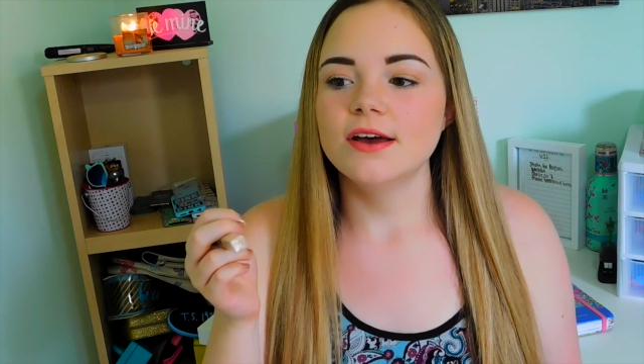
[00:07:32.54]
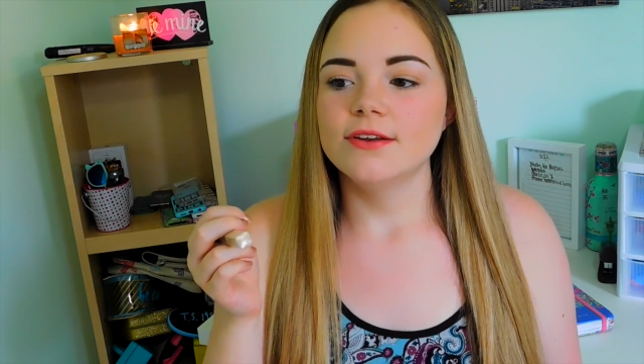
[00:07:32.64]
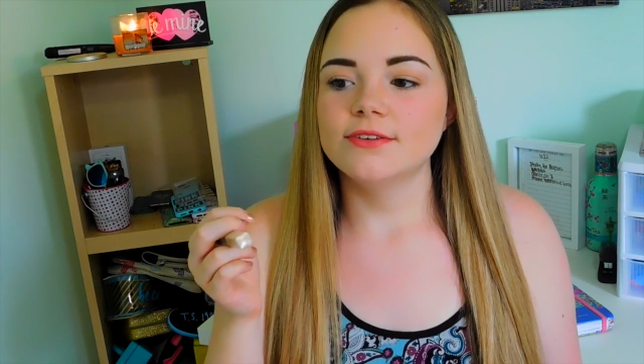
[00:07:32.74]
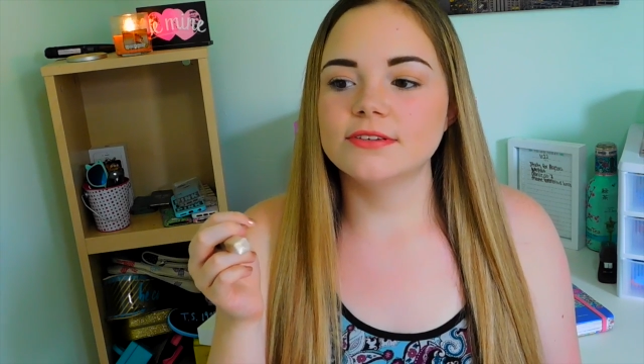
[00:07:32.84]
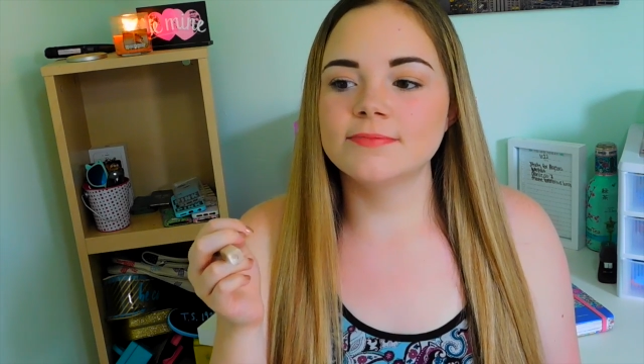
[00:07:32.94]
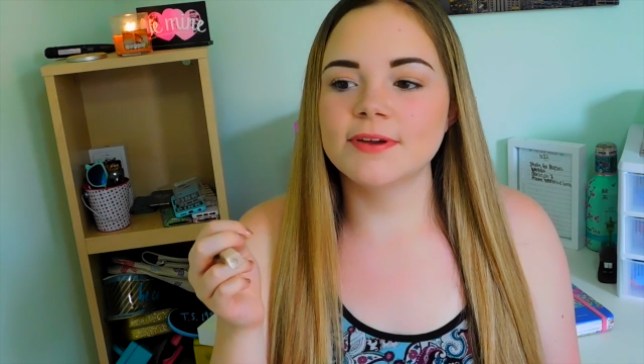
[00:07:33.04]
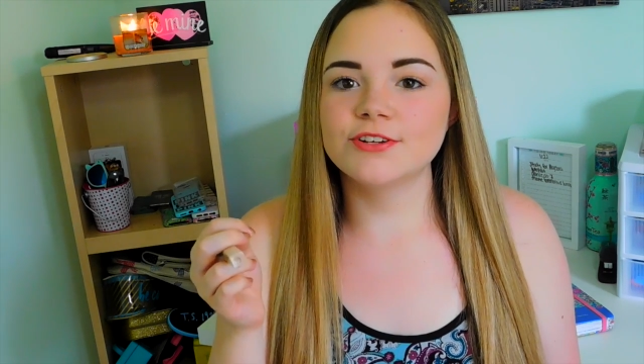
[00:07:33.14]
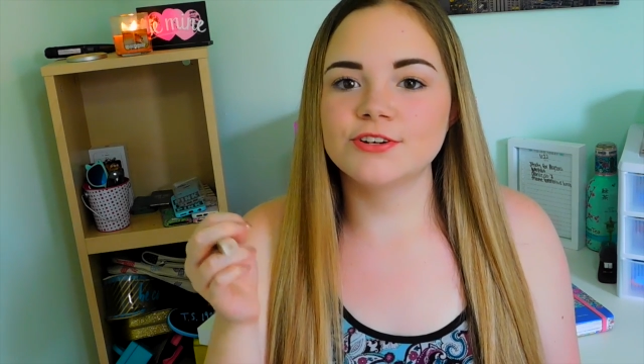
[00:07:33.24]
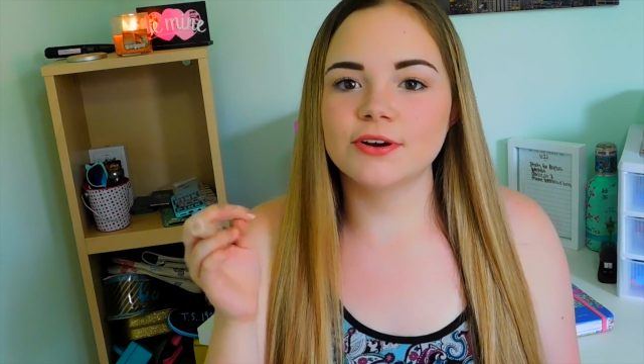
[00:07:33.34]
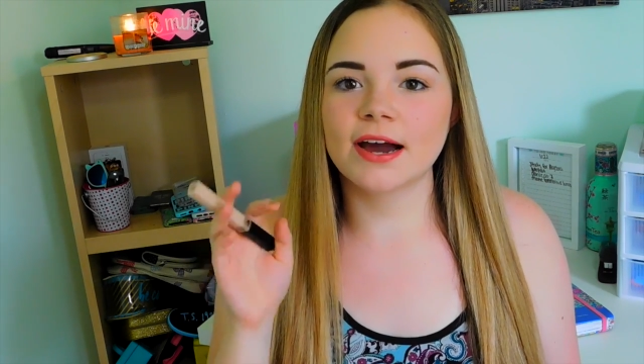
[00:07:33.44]
just to make
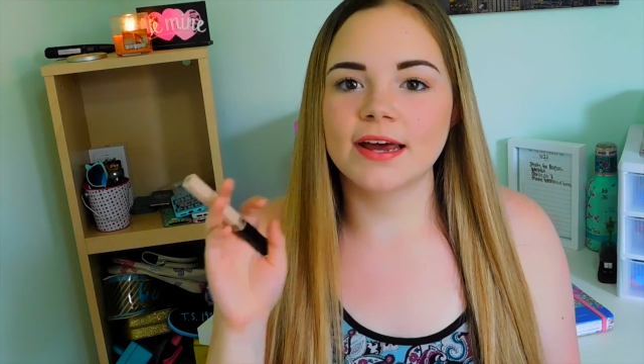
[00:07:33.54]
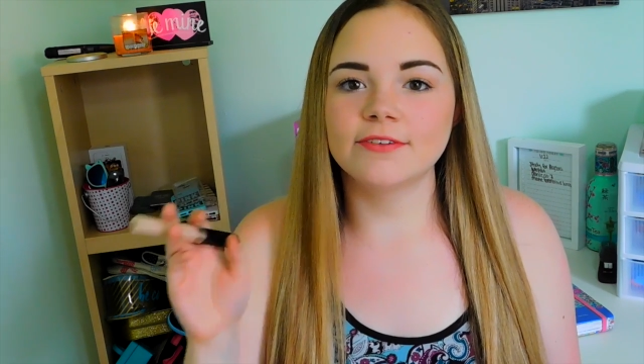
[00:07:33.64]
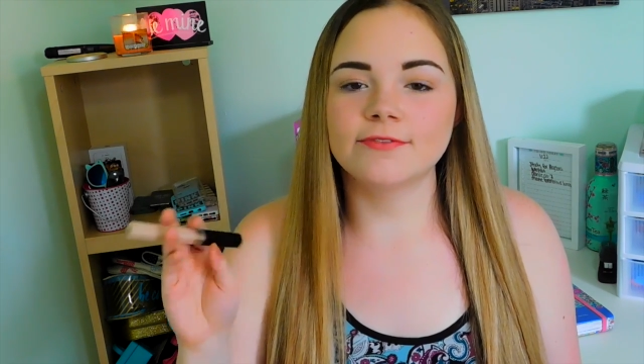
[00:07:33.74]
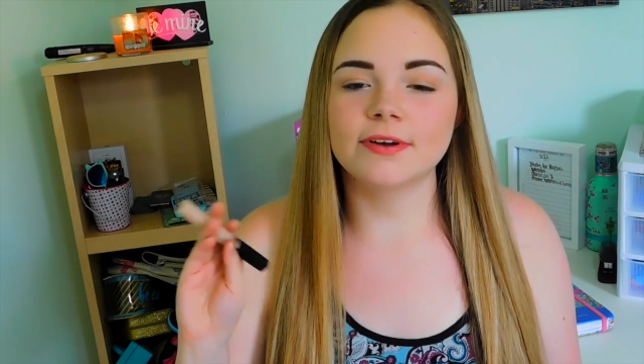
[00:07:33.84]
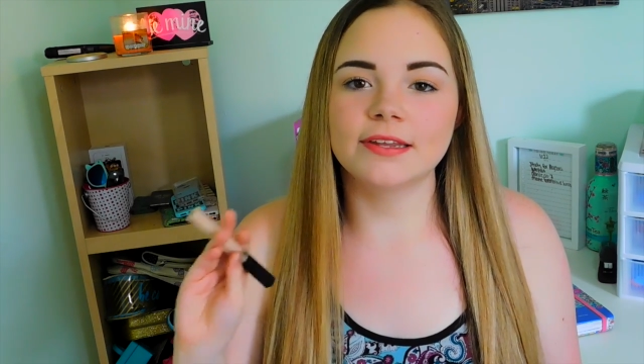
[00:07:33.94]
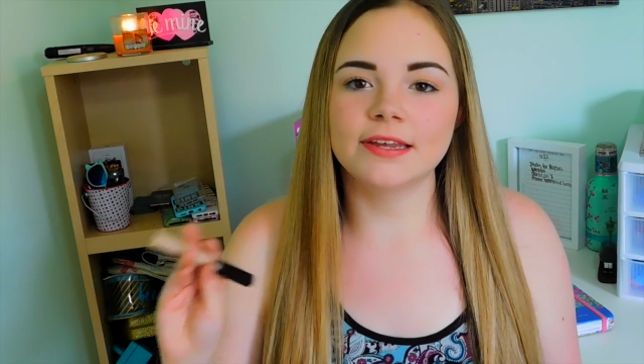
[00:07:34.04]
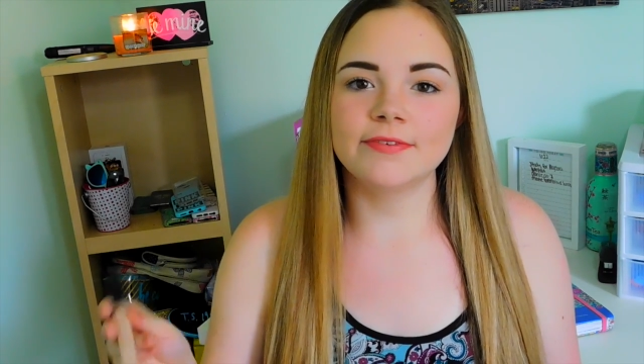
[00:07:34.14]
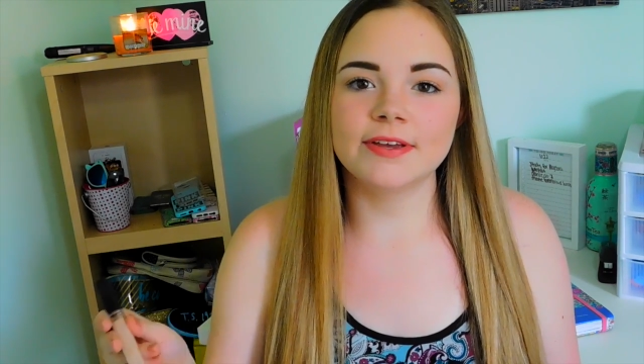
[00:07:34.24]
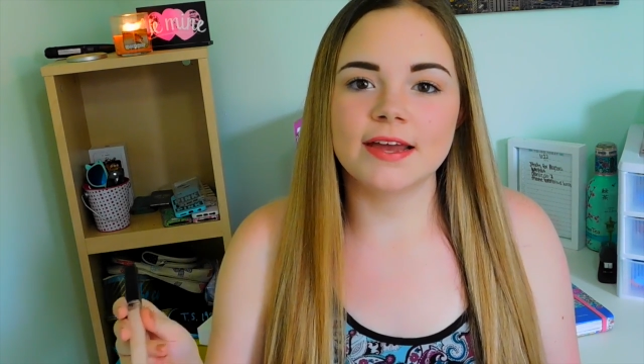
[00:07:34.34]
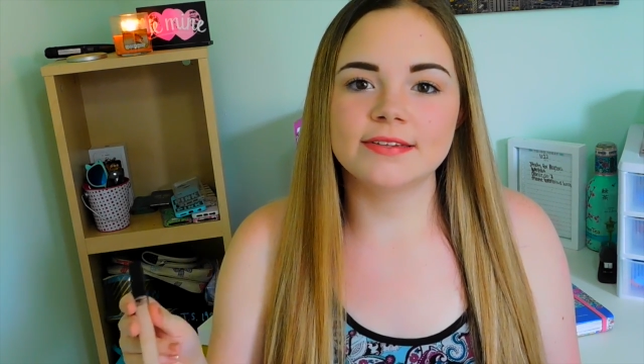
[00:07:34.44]
sure it kind of
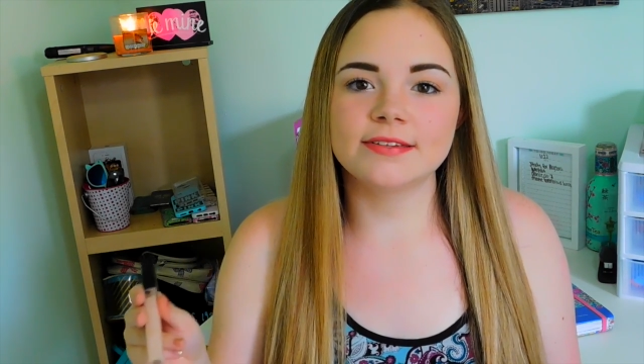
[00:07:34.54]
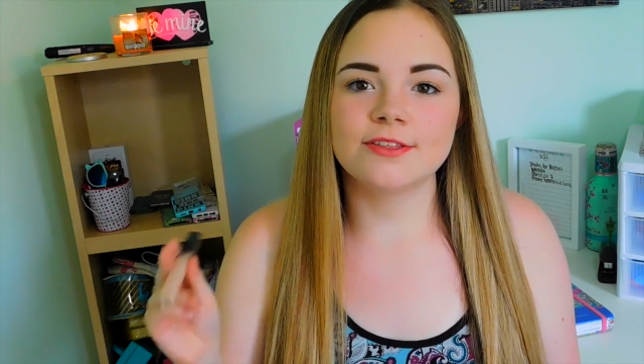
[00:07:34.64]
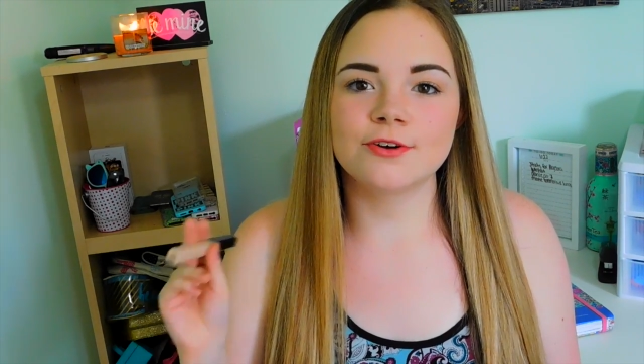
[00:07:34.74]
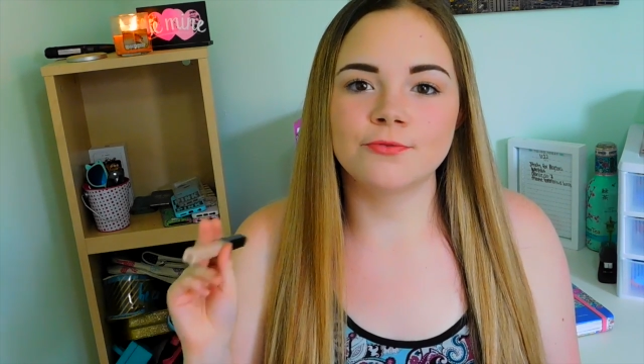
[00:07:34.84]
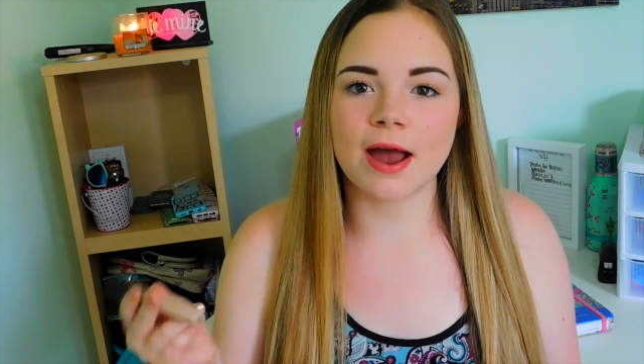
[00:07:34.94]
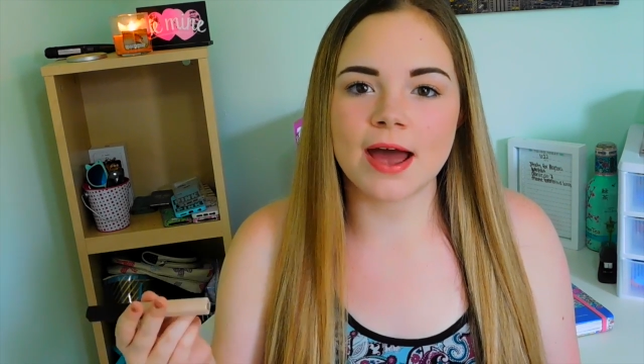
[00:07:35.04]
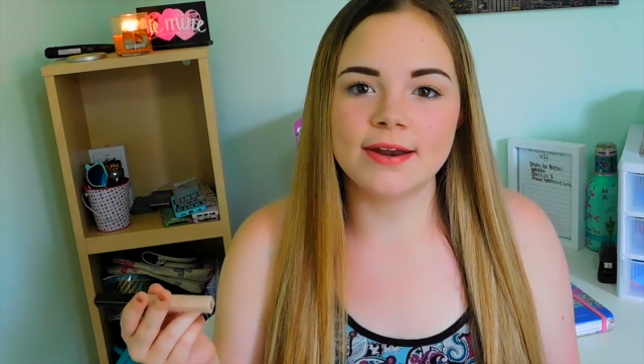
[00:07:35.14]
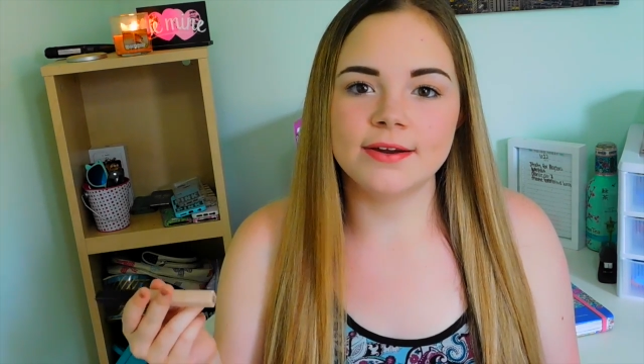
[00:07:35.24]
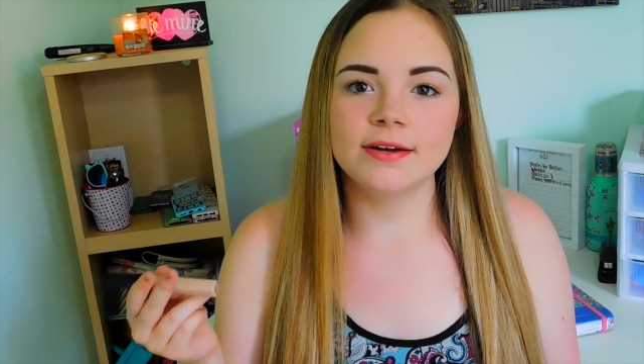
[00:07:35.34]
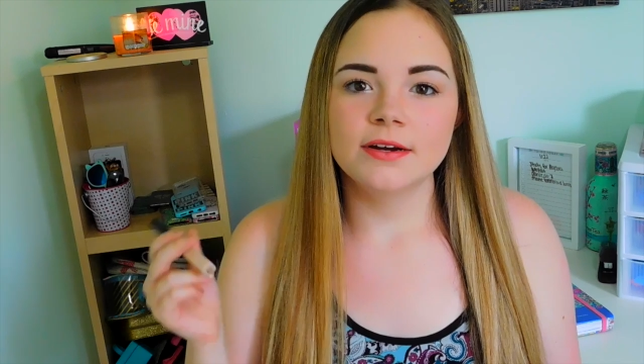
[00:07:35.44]
alleviates the red